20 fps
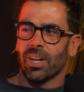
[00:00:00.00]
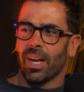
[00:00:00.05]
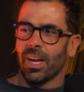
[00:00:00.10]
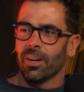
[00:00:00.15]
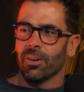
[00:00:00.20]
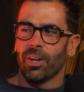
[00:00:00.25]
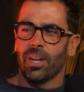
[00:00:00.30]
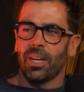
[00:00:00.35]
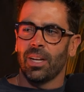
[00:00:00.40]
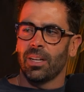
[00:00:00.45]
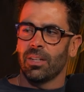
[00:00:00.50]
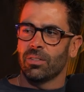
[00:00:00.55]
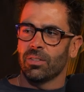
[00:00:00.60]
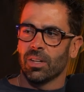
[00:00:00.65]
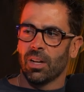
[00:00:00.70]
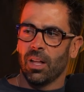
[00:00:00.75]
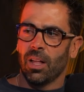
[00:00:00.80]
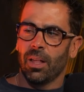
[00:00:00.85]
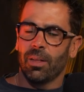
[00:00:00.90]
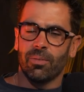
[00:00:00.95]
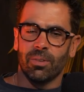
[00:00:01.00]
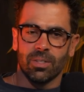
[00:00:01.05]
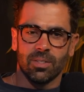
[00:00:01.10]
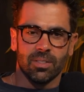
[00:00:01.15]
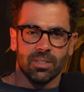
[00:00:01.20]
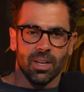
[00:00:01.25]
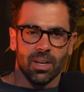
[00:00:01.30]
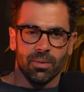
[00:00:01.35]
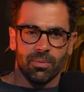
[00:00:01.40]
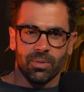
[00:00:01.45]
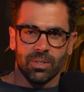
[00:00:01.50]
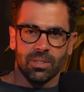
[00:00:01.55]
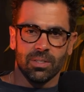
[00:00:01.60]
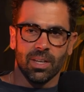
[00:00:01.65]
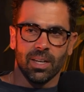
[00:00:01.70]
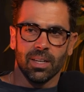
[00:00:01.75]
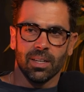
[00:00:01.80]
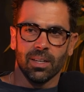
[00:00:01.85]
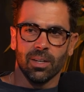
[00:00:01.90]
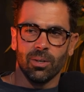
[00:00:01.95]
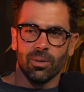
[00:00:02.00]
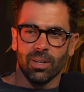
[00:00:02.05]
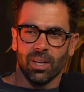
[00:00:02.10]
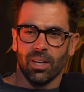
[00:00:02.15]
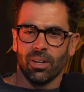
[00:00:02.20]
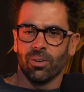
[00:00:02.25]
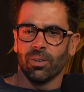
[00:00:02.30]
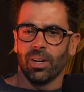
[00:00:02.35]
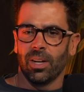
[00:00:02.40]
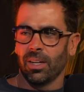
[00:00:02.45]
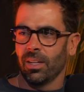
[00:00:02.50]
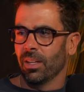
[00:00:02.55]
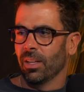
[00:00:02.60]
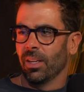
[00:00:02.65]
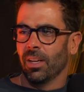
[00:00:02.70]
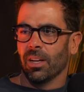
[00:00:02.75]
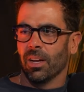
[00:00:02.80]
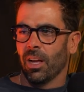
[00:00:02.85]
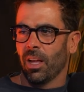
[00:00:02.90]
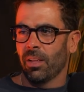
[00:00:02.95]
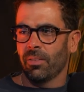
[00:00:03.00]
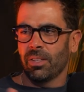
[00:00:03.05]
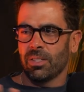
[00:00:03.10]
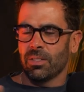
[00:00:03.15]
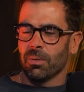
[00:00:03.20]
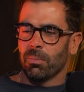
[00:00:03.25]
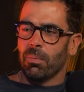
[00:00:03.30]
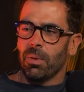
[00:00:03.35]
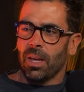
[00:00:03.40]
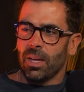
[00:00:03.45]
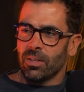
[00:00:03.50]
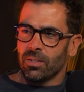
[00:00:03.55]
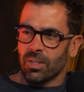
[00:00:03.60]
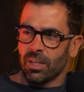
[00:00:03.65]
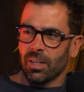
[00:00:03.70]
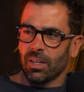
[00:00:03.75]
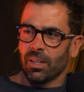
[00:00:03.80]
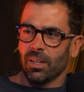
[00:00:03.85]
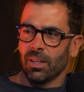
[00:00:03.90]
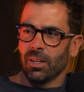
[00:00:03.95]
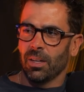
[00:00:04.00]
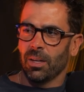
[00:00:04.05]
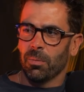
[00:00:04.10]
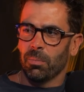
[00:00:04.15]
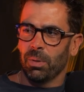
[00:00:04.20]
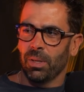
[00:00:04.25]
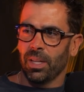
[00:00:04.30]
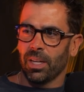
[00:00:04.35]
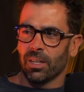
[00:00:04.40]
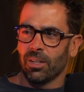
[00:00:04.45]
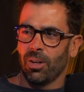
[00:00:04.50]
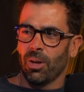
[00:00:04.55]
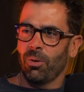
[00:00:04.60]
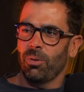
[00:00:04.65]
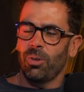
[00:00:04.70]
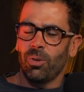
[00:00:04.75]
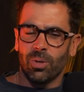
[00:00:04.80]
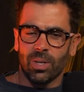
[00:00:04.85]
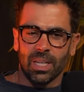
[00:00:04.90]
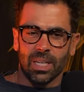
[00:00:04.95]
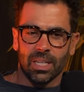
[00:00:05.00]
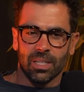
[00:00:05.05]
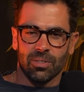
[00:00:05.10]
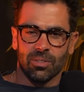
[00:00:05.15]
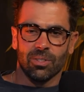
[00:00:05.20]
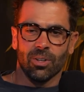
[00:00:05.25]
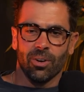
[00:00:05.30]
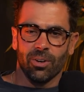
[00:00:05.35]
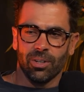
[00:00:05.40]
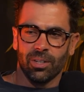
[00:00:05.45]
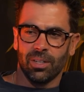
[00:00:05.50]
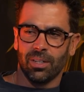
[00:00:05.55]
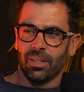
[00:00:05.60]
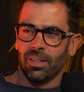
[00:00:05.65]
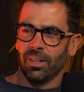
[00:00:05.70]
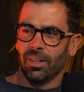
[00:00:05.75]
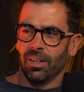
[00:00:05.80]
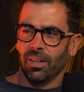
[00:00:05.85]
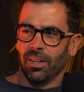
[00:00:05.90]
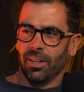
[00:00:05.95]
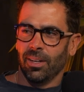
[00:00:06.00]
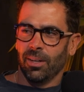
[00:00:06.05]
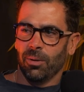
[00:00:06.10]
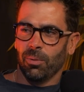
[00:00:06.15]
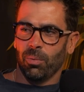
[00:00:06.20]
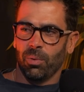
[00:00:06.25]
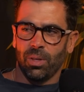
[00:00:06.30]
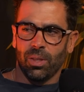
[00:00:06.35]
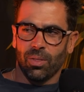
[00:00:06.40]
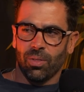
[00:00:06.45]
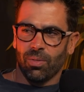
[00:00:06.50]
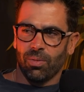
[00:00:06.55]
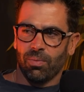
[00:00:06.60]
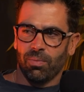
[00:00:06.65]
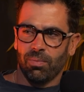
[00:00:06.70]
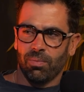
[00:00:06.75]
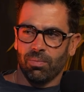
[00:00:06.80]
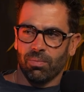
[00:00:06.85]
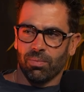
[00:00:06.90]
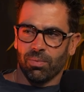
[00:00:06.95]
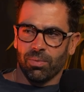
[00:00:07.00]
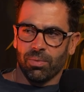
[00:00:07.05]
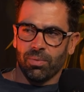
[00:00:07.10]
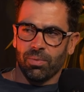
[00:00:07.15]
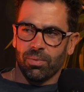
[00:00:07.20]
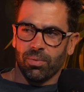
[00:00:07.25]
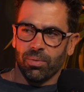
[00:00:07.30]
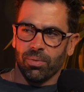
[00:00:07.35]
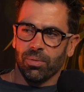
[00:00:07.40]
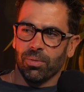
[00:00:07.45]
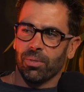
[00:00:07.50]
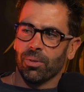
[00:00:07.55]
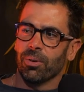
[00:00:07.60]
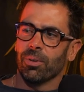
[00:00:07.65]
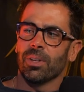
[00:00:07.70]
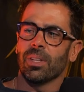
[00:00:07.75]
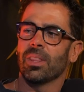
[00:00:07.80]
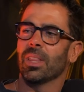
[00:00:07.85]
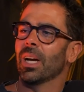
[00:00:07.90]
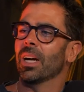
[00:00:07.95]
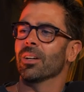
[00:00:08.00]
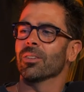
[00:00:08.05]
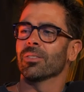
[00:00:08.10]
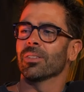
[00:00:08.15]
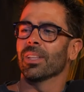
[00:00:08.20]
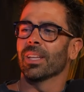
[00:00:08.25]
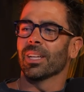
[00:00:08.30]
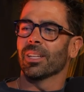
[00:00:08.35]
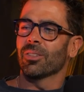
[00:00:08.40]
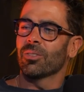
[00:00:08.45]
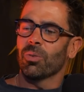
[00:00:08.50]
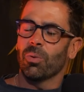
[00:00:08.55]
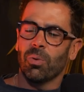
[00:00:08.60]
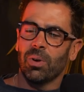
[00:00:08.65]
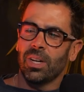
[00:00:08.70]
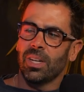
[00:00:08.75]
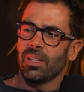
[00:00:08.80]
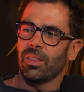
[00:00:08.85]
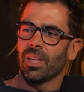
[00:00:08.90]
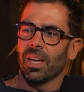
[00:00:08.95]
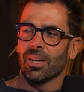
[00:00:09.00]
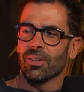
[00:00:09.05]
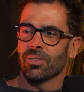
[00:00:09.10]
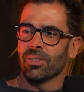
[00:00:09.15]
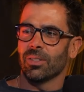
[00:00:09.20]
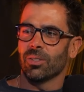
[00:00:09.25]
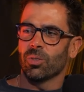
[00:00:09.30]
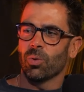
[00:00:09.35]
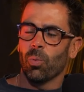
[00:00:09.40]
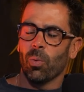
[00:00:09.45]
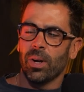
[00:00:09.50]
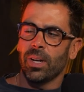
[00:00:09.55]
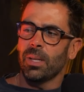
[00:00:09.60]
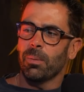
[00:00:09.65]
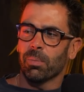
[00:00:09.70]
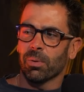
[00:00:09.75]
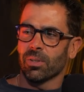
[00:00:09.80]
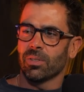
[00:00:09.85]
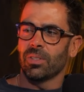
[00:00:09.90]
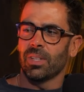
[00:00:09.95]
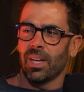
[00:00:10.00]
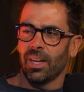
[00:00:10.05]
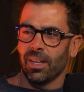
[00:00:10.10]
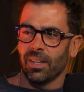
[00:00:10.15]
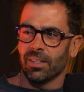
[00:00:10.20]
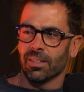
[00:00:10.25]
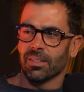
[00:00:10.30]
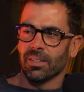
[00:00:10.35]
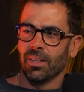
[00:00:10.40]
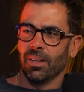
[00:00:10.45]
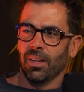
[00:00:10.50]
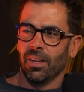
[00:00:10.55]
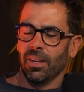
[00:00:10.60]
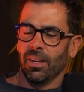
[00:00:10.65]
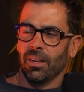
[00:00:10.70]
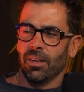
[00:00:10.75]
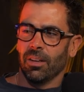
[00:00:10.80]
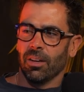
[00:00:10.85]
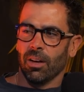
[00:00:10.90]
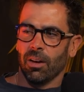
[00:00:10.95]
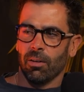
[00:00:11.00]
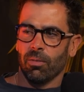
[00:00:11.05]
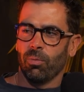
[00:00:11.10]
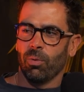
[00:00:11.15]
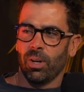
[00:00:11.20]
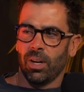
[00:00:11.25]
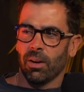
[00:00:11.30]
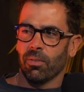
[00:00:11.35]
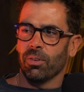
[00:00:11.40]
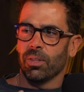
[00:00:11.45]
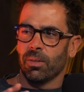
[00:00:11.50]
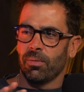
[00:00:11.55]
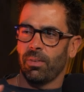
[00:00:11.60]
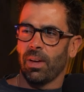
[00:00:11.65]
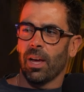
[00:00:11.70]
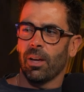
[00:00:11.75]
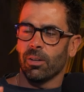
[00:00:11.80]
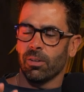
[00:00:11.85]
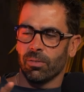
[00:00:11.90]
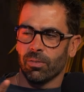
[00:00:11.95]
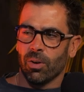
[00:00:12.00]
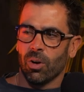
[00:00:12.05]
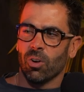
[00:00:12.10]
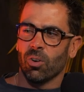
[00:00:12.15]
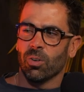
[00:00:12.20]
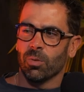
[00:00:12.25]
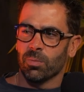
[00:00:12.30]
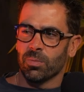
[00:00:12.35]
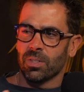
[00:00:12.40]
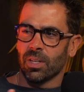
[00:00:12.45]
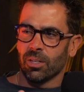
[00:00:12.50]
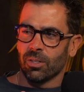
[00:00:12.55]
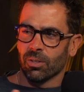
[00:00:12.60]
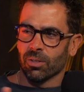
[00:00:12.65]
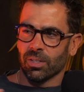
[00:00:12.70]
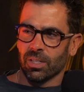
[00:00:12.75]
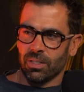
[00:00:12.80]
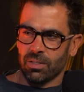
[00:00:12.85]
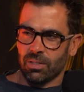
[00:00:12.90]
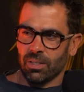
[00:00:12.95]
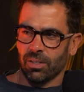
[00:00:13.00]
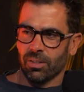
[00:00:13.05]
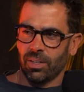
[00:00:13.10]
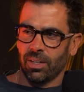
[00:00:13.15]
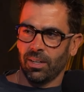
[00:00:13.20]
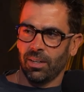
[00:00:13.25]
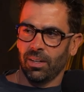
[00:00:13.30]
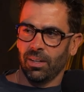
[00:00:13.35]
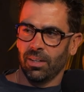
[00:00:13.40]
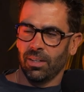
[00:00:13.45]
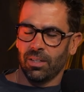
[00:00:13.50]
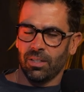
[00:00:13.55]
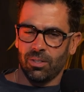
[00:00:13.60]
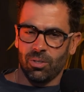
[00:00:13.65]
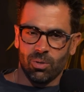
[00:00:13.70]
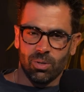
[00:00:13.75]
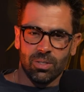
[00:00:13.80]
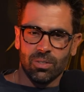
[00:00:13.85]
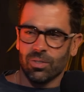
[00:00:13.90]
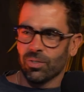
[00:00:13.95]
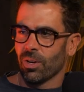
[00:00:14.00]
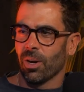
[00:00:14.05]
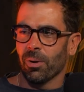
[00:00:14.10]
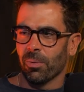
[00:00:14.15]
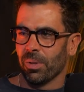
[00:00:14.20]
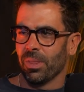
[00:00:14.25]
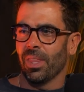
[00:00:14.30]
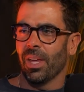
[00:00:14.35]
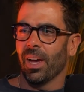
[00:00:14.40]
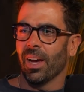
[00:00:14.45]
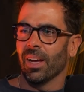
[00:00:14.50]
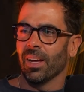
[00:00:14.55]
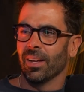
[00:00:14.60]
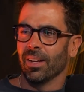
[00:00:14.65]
IRAs and all of this stuff. It's like, okay, great. All that's amazing. But like, no, you can get started with 30,000, like 20,000, 20% of whatever the value of homes that you're considering. You can start with that.